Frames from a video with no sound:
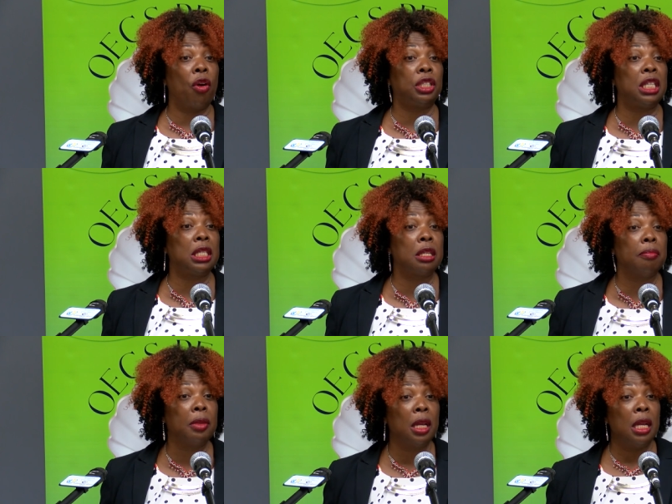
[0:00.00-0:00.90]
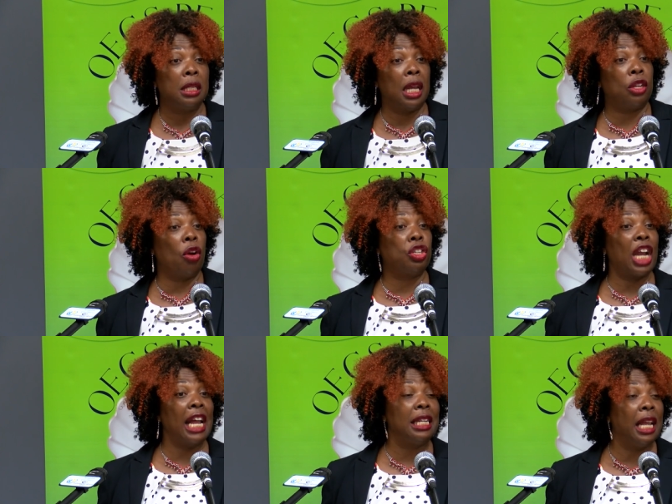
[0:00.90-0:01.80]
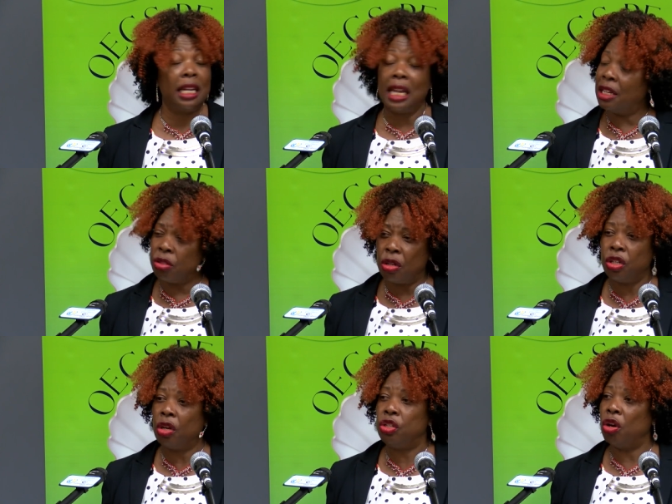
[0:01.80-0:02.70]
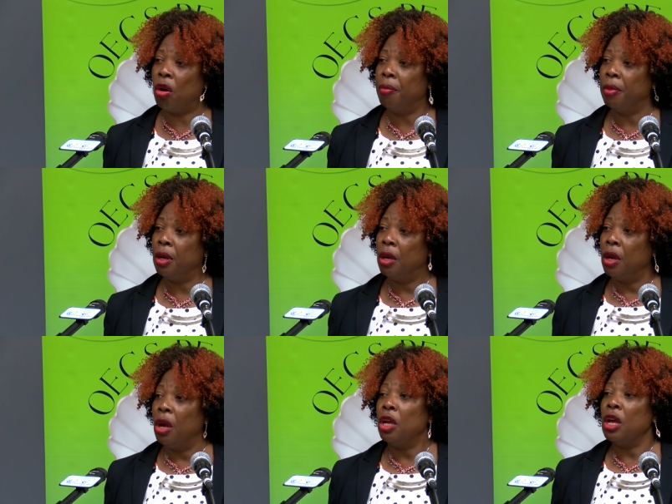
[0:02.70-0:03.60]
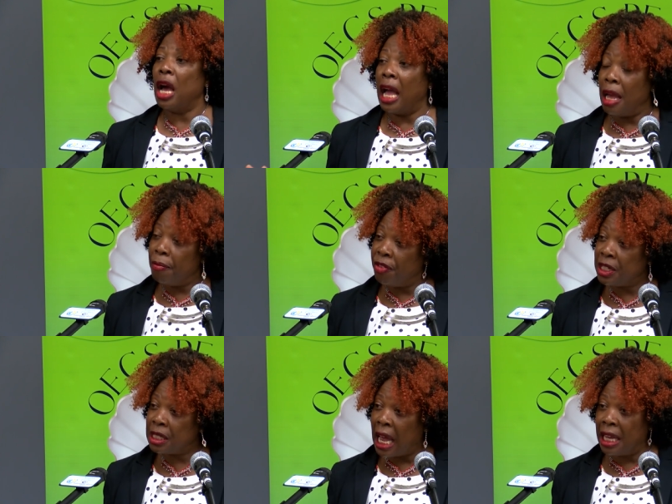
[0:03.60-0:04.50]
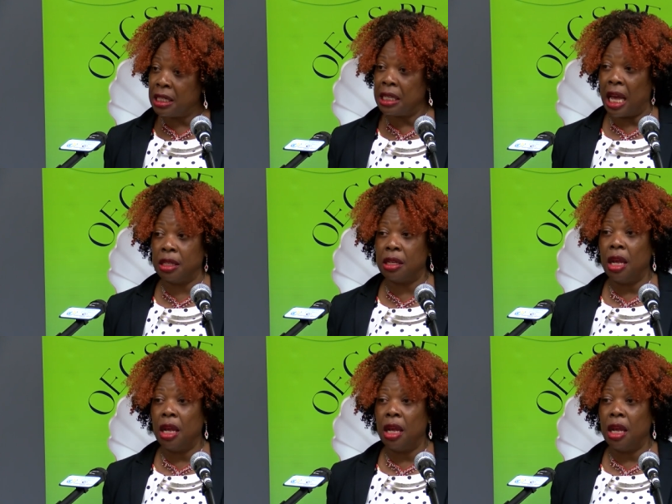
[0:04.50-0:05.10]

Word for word: autism. Take your child. That's not your job. I emphasize that